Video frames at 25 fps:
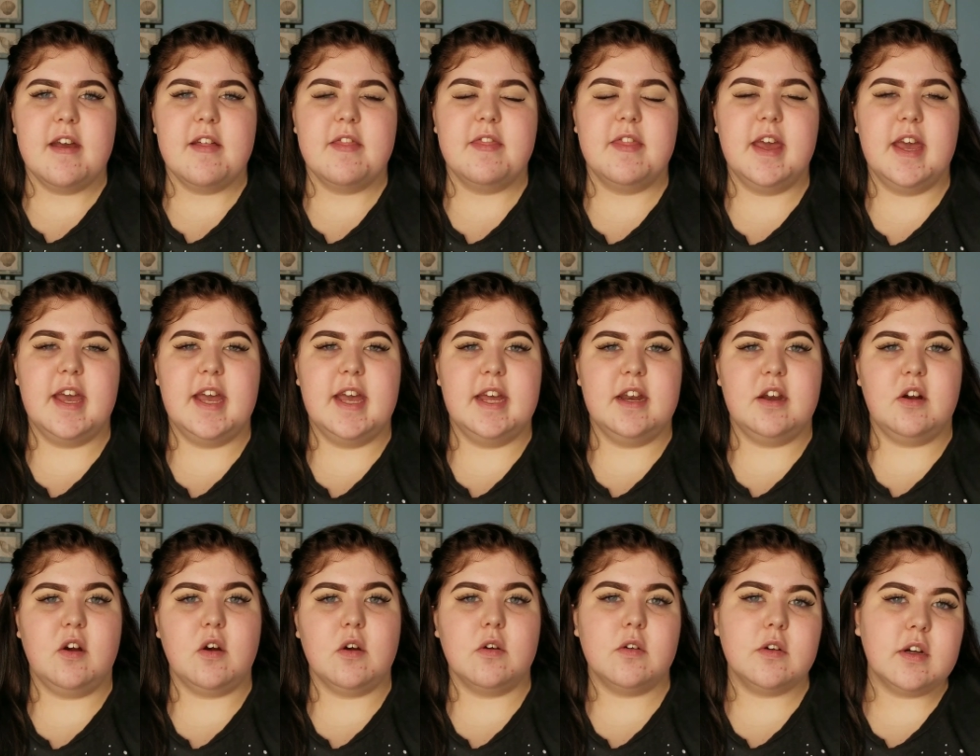that
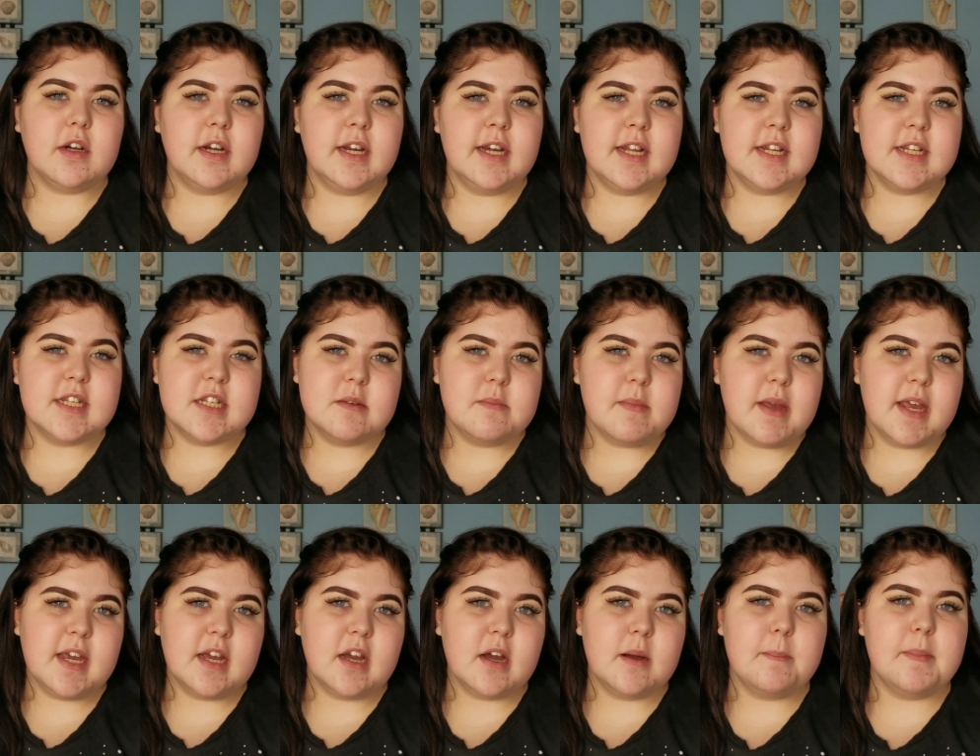aren't related to
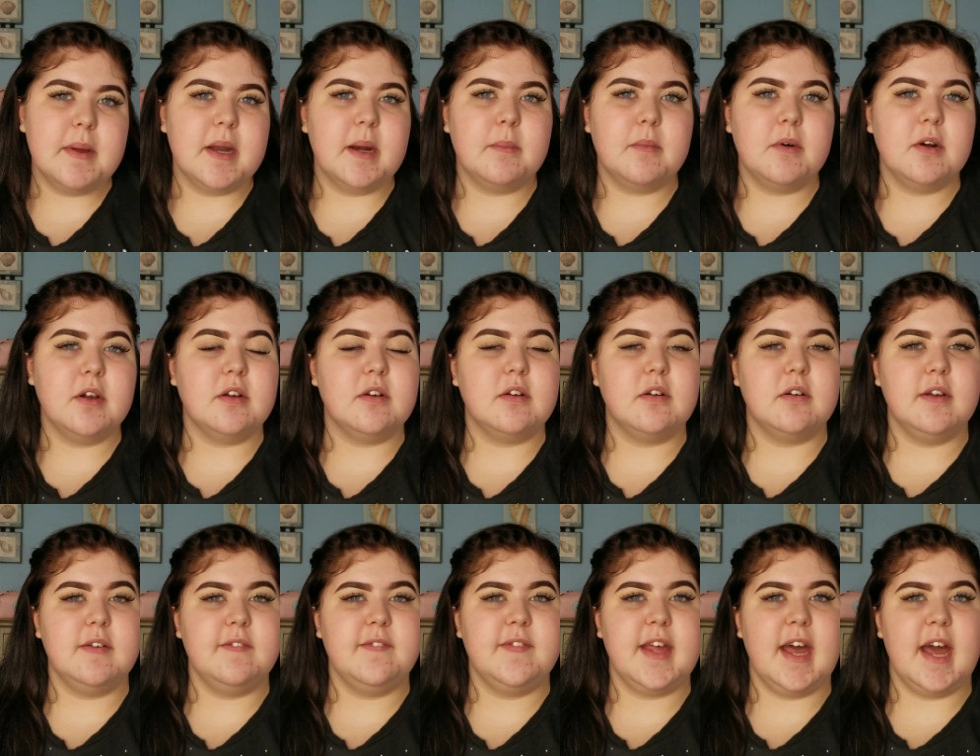makeup, but I'm going to
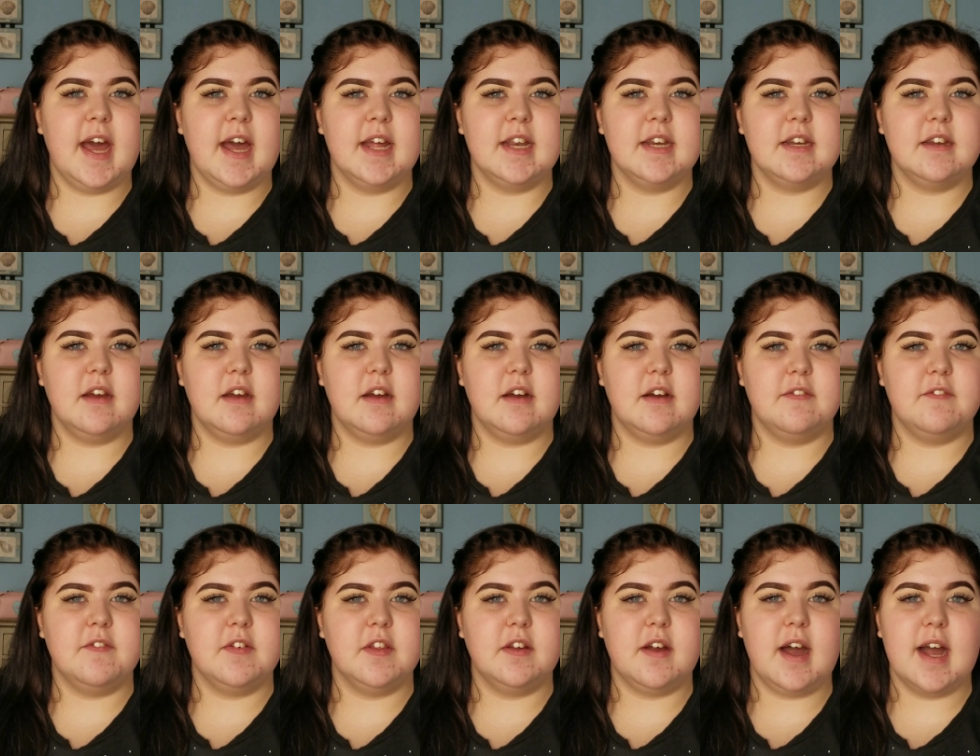leave that
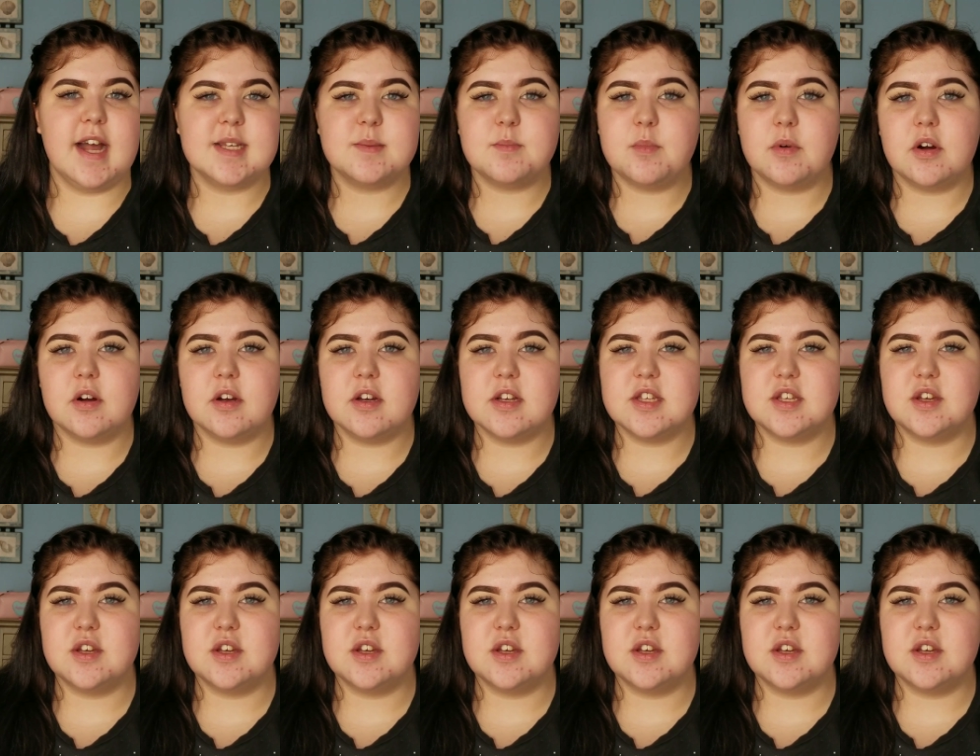for the last part.